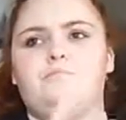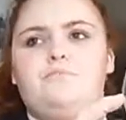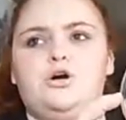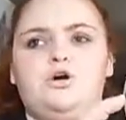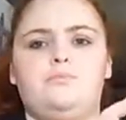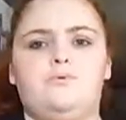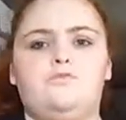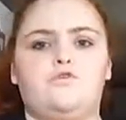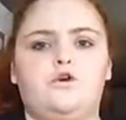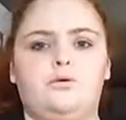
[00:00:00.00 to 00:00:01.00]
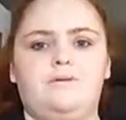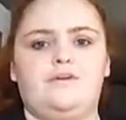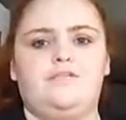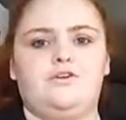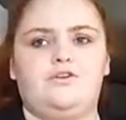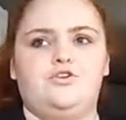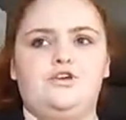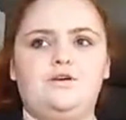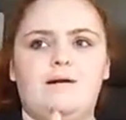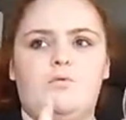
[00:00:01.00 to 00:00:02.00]
bulb from either, you can
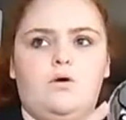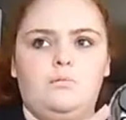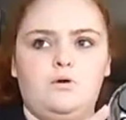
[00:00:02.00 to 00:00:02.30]
get them at